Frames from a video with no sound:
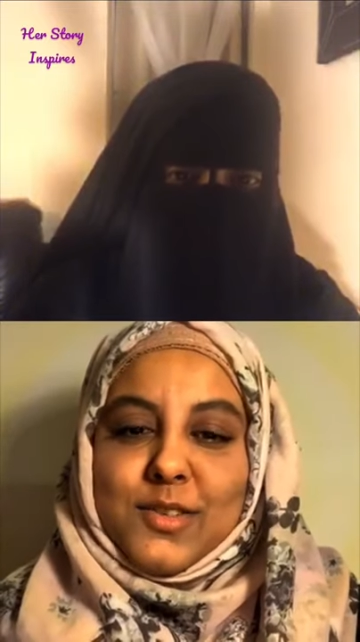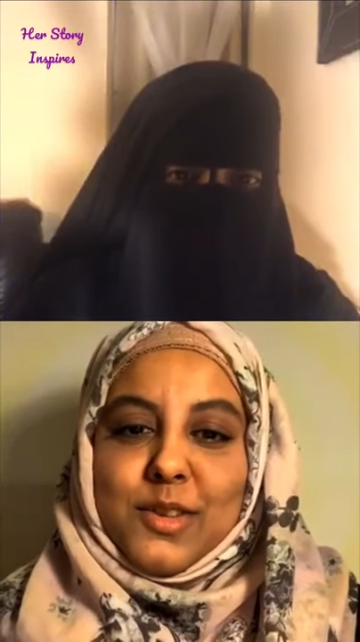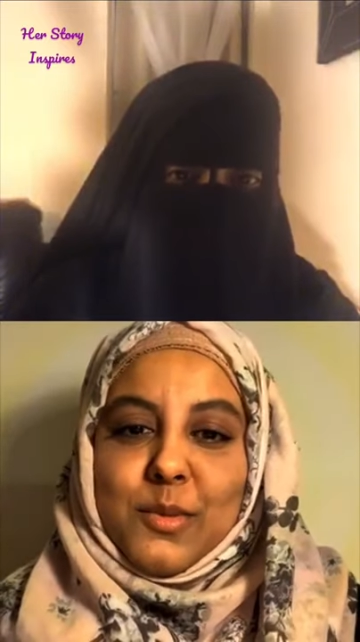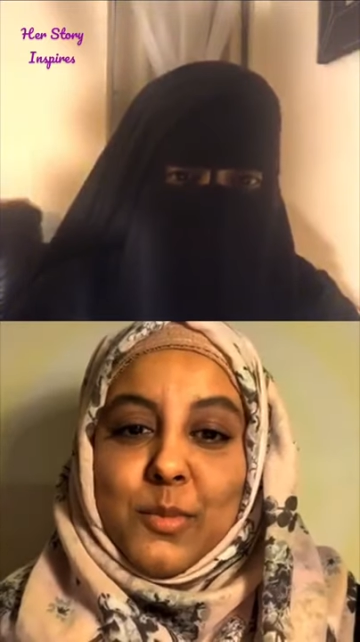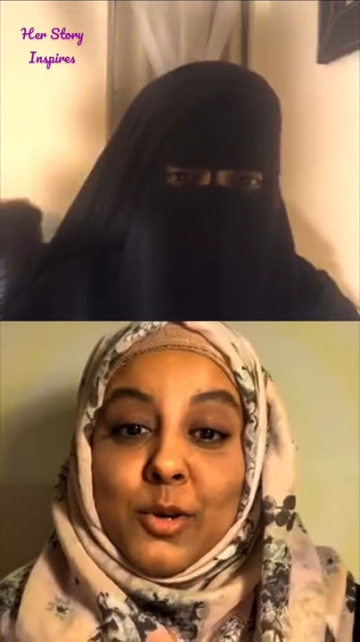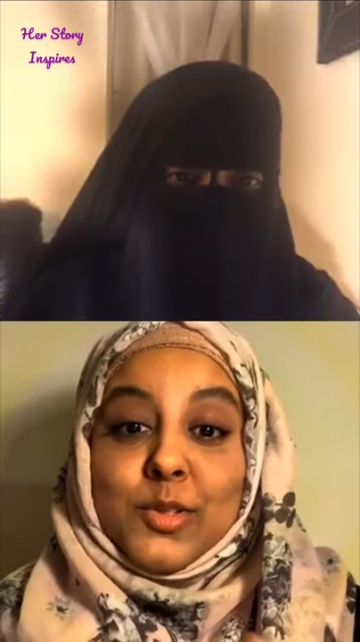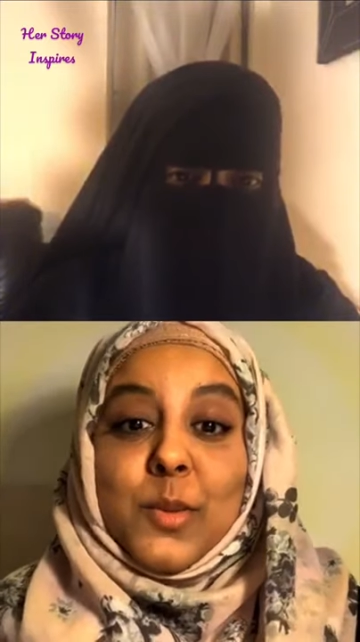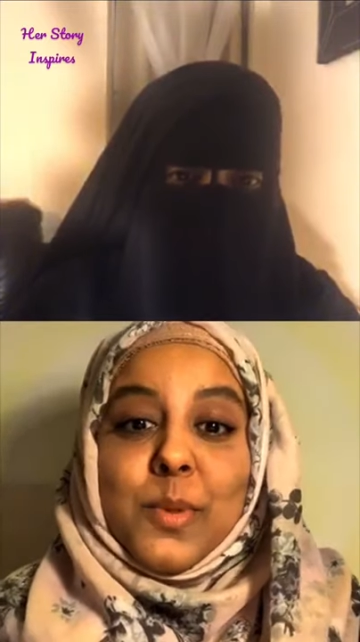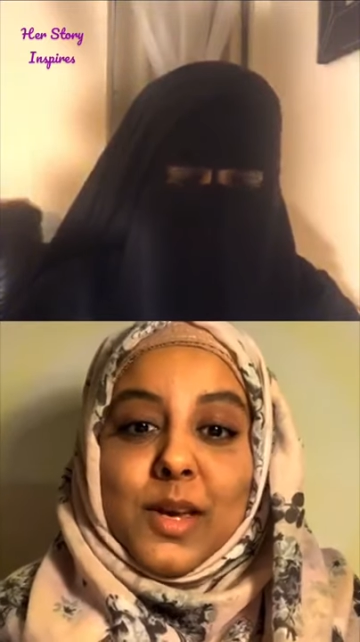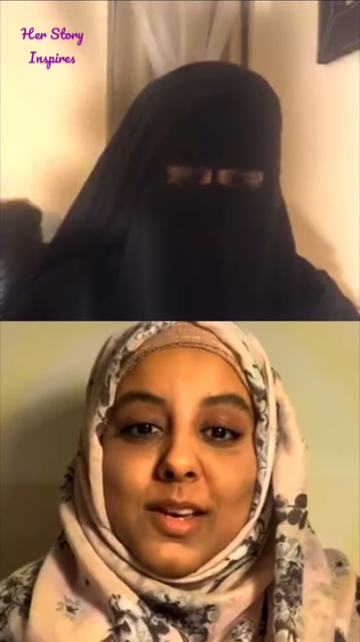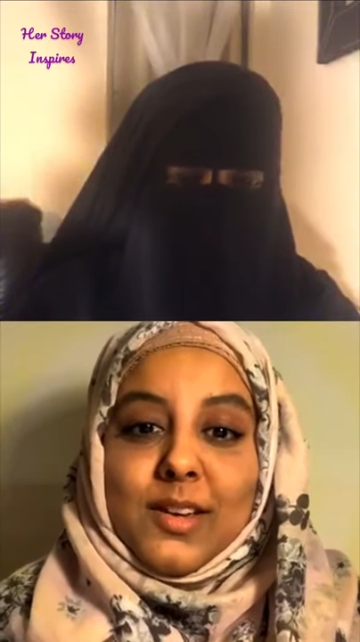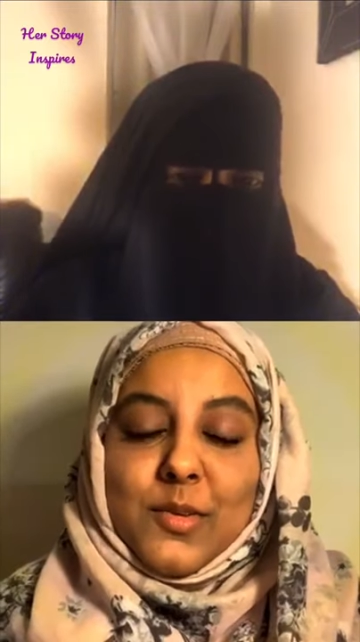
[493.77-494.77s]
Protopic,
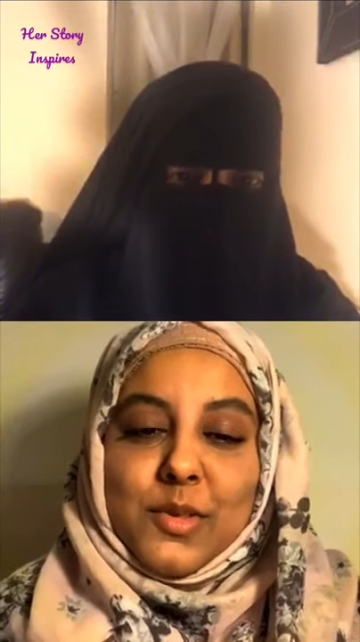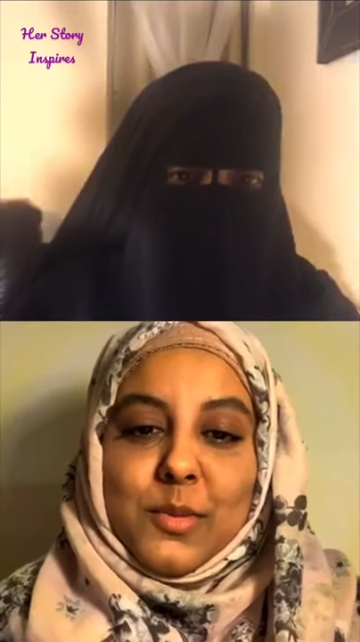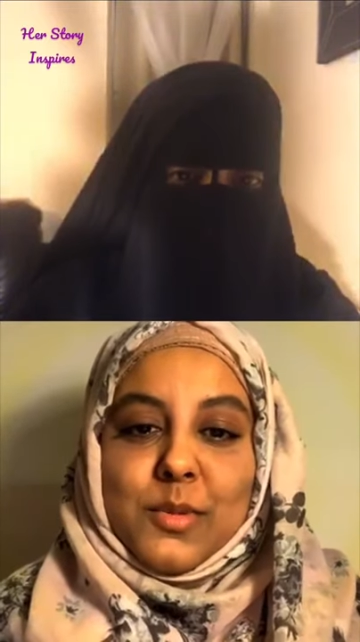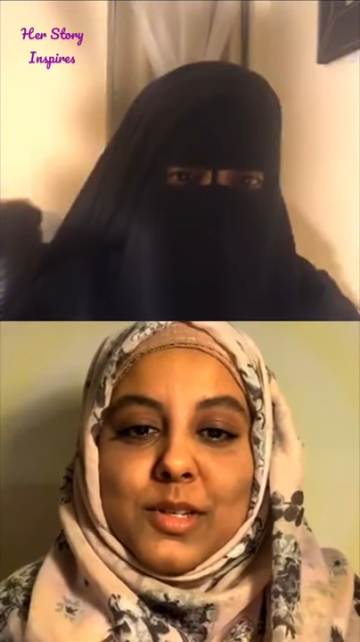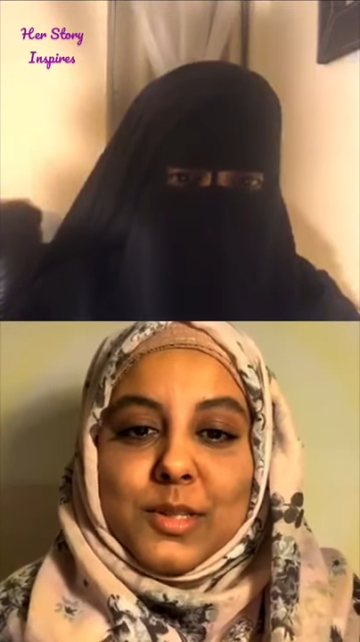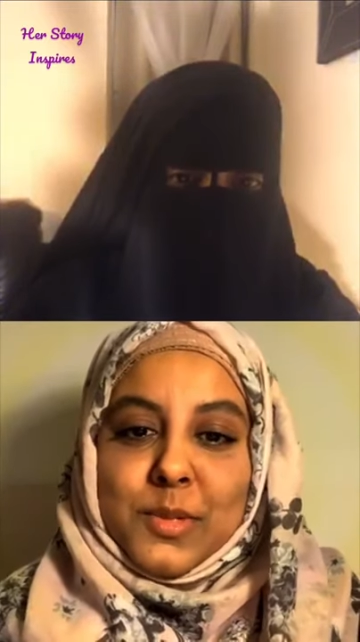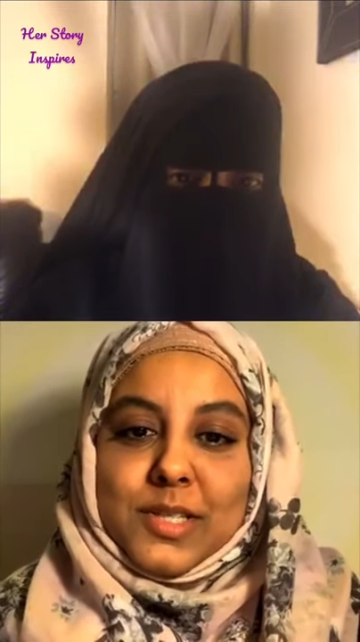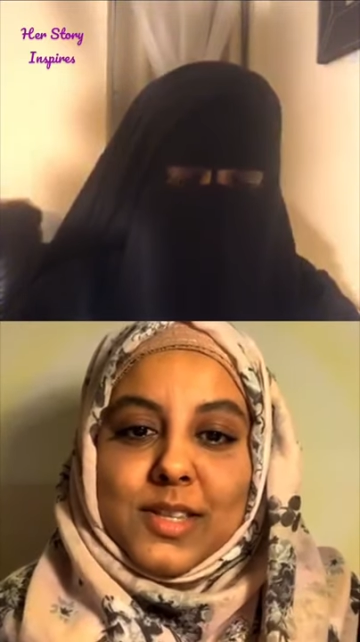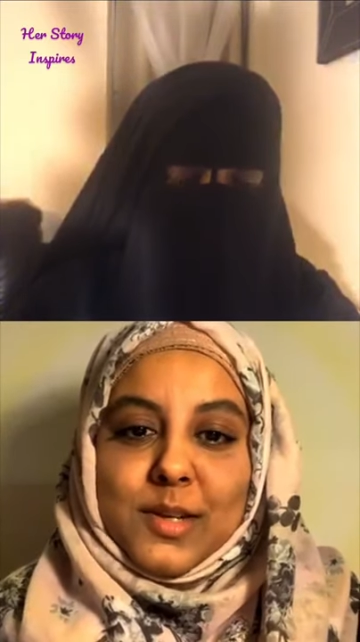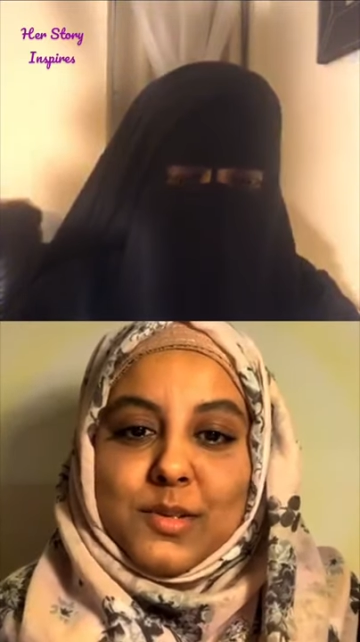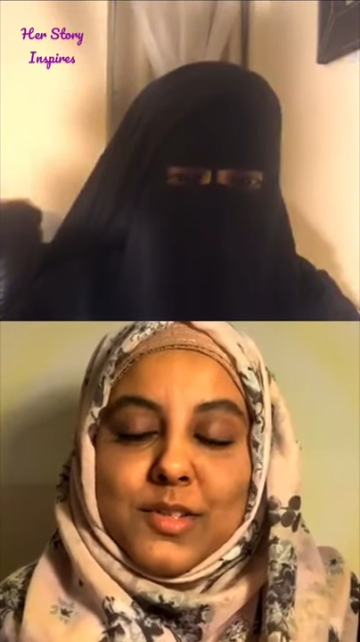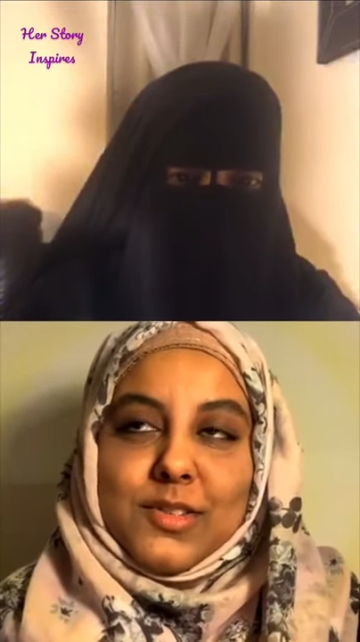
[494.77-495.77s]
or the immunosuppressant that I
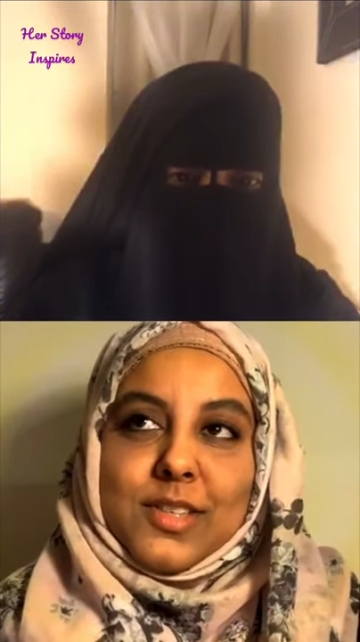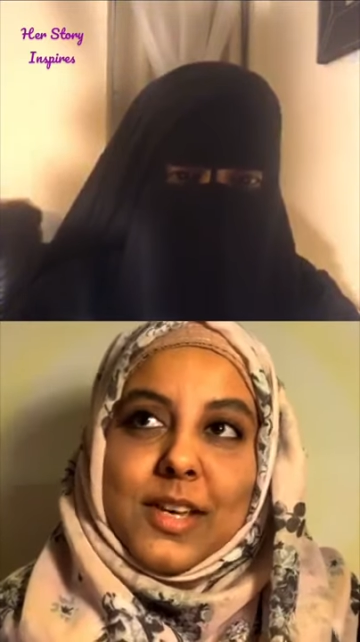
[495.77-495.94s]
was using.